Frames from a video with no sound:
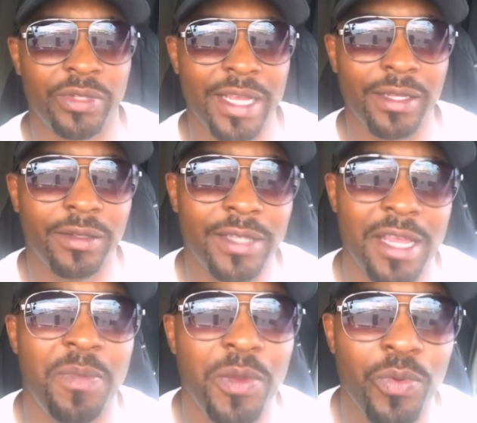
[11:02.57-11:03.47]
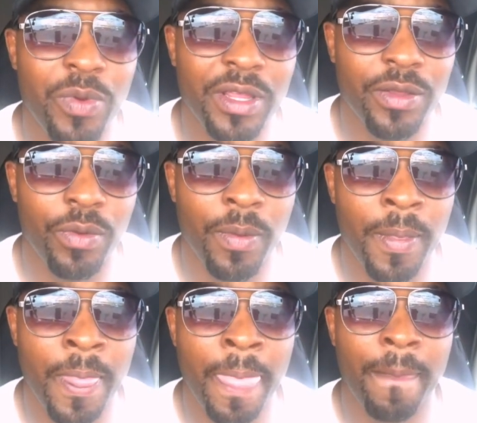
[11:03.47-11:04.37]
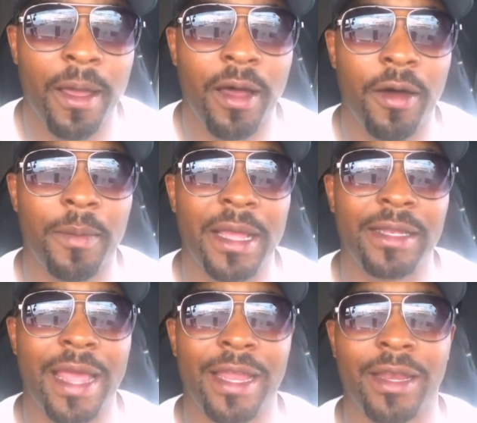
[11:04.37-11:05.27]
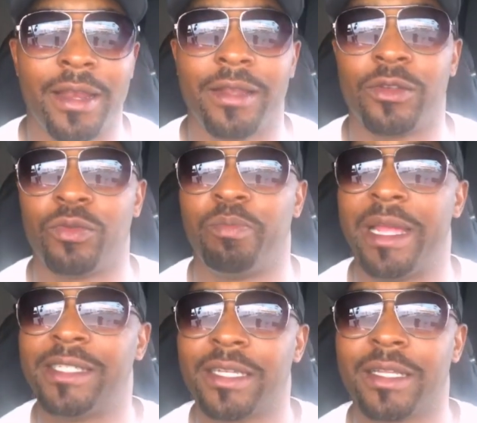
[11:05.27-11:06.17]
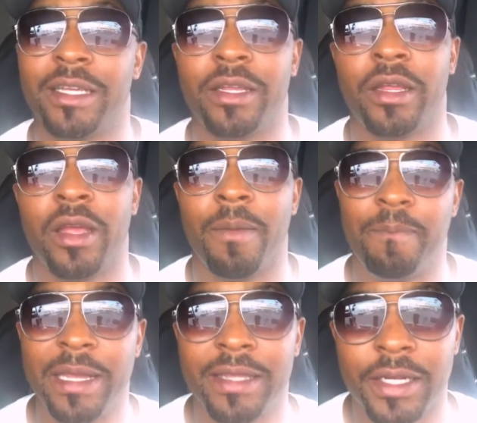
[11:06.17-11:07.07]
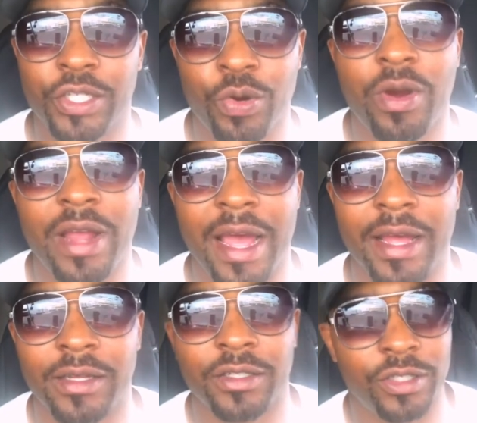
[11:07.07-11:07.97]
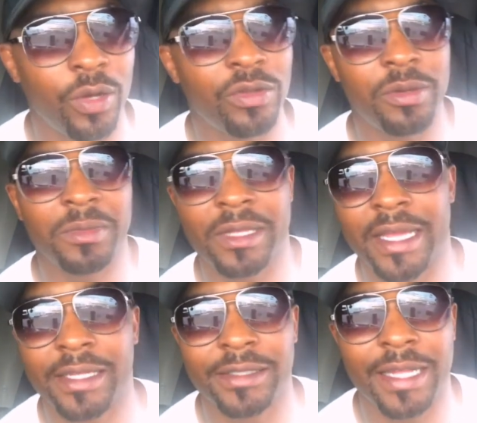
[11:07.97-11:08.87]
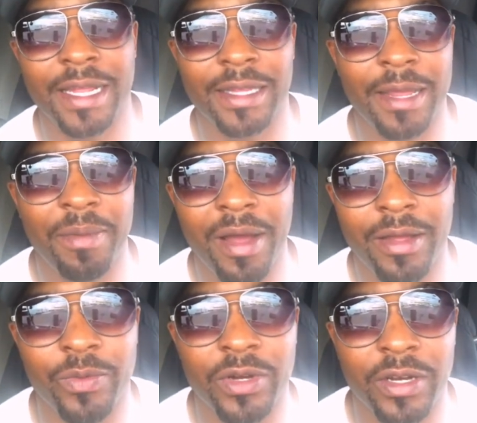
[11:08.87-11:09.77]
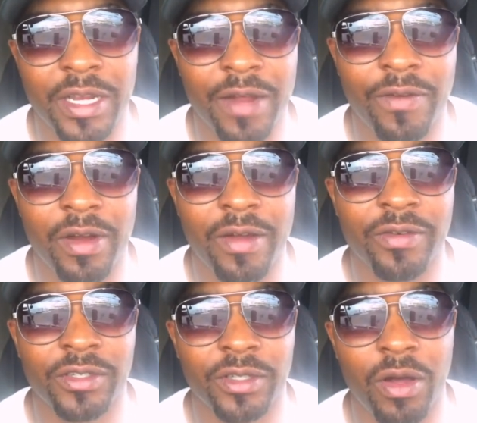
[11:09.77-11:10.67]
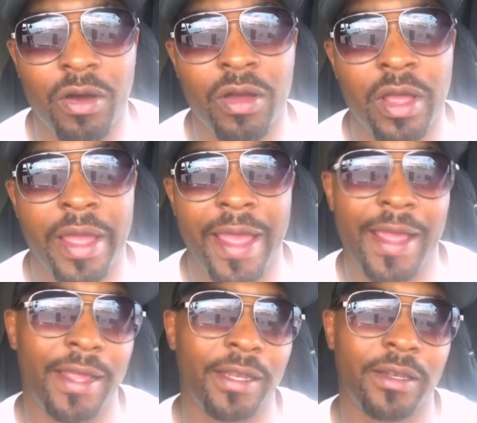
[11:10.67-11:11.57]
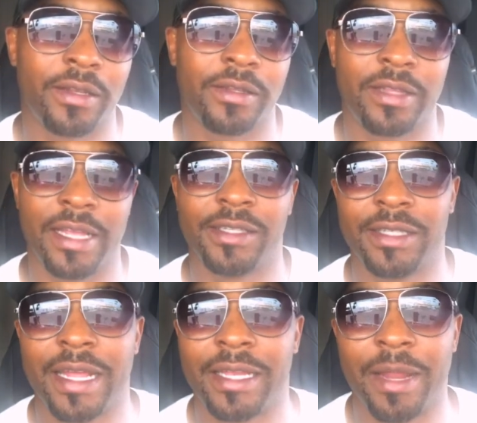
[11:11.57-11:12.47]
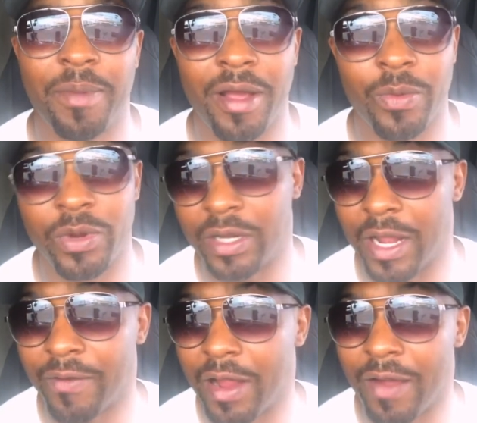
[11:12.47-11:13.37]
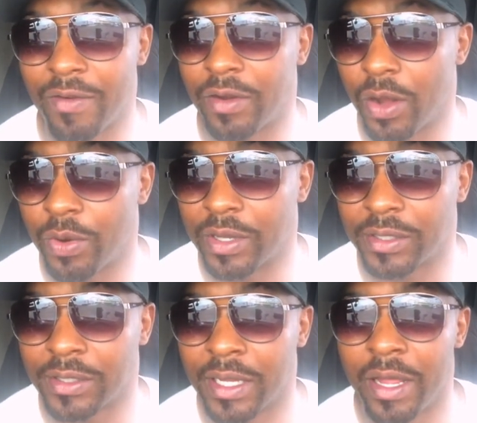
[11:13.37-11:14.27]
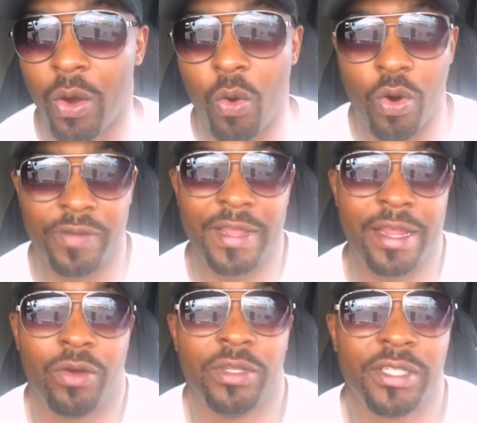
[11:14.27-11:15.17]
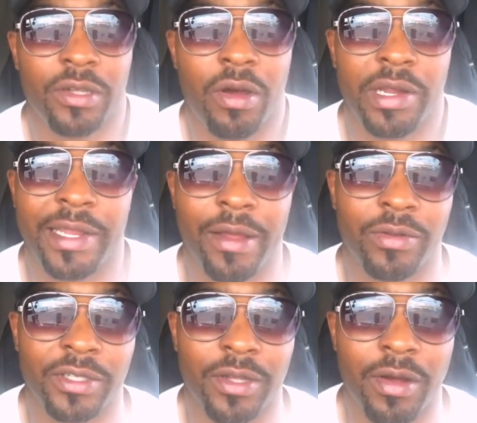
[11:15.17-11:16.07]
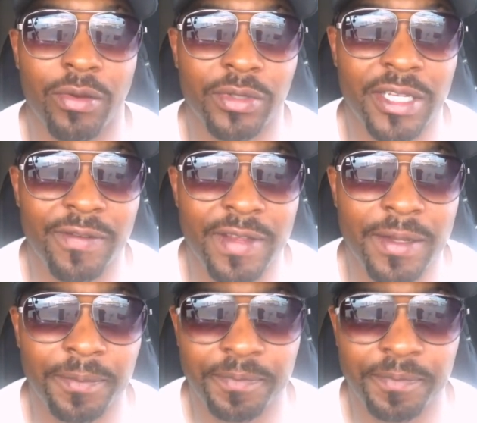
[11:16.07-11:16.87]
Take people with you, and basically be their tour guide. Show them things that they probably would have never ever saw, and things that they probably would never ever notice, or they only saw it on TV.